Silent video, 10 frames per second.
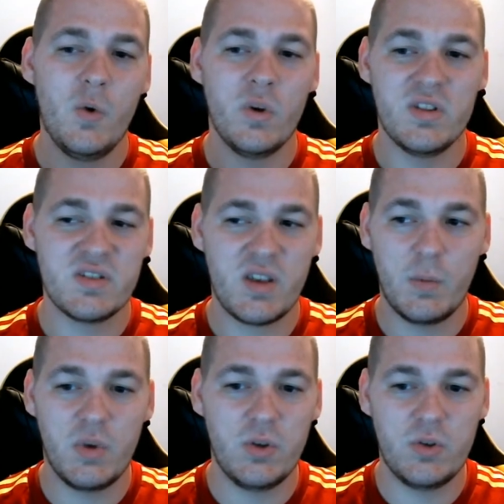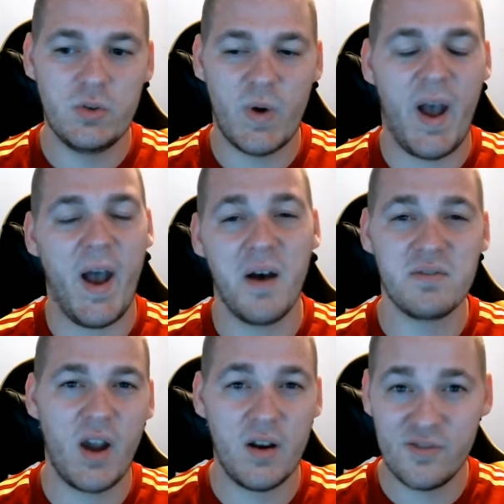Well, this game you do
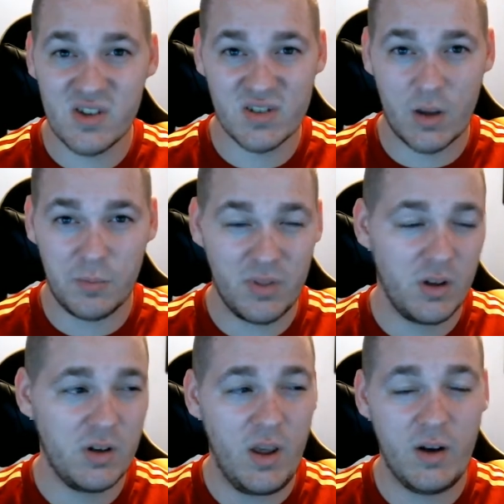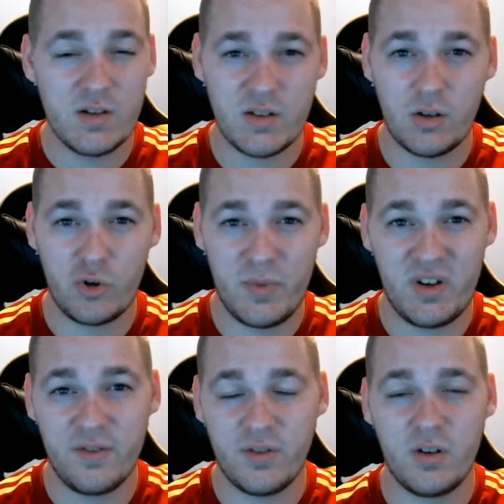have kind of the same thing. It is a little
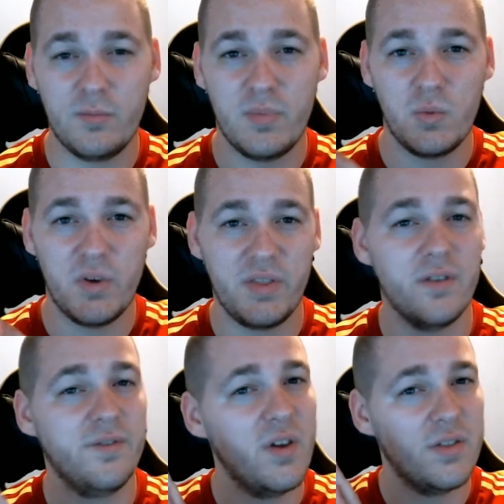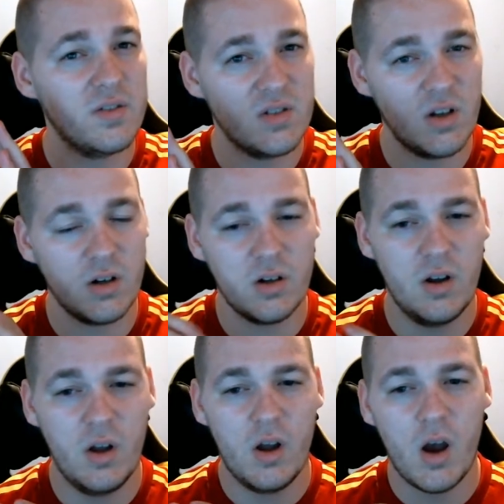bit different, but with a 5th tier.
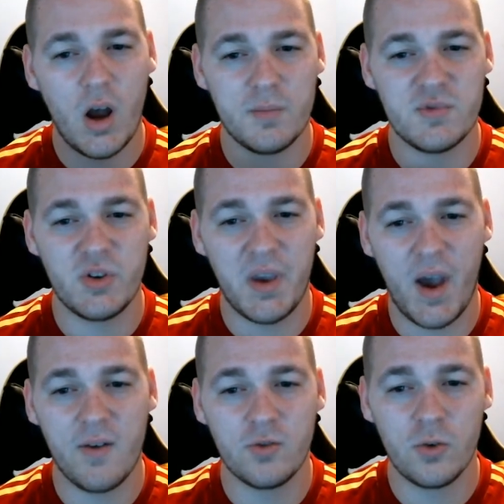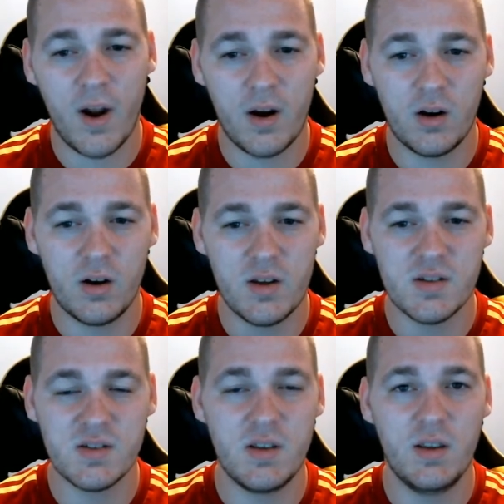So you have rare
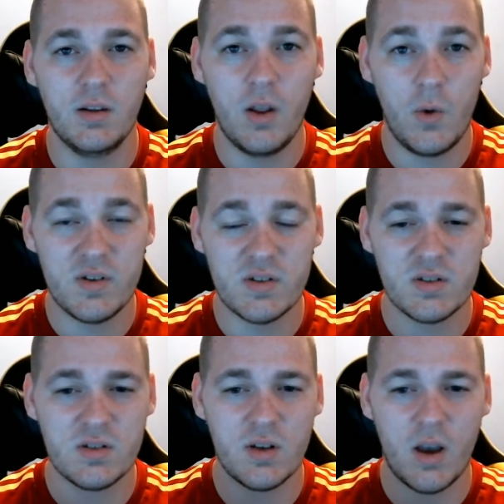is the lowest.